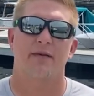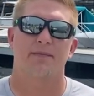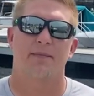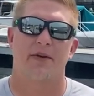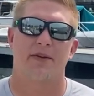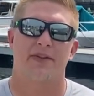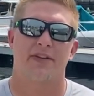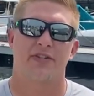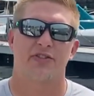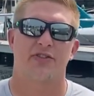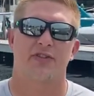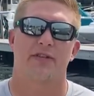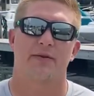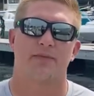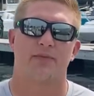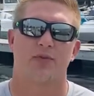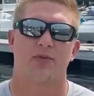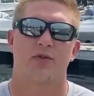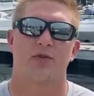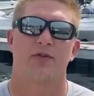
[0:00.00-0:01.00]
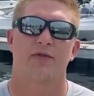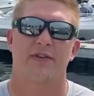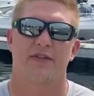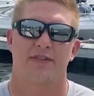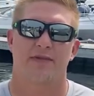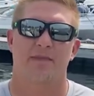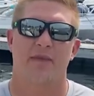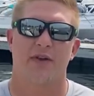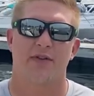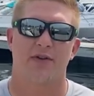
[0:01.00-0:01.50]
but this should improve as
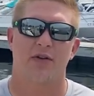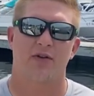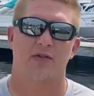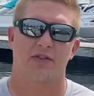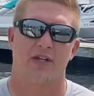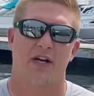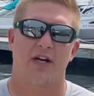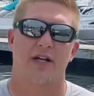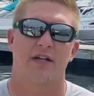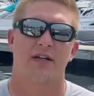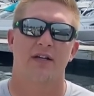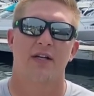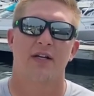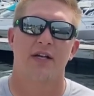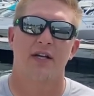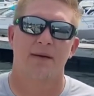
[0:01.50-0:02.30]
the month goes on.